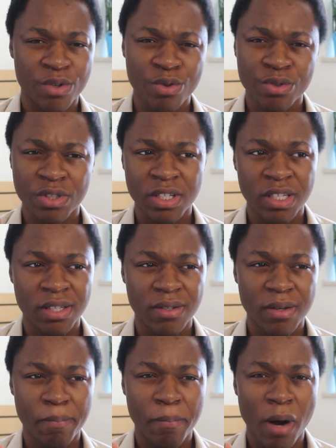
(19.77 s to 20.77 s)
They're
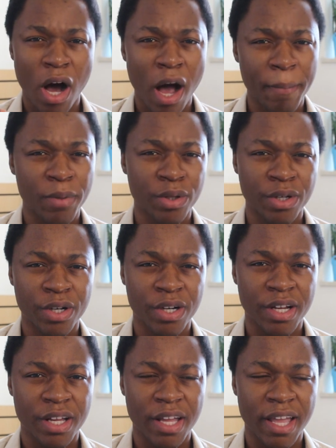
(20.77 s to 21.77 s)
usually
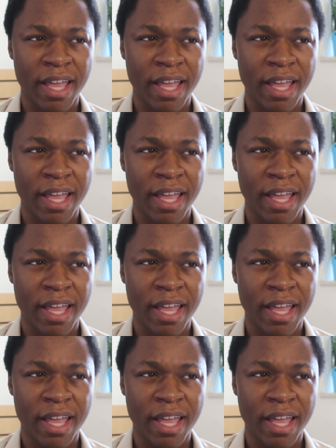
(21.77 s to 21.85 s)
popular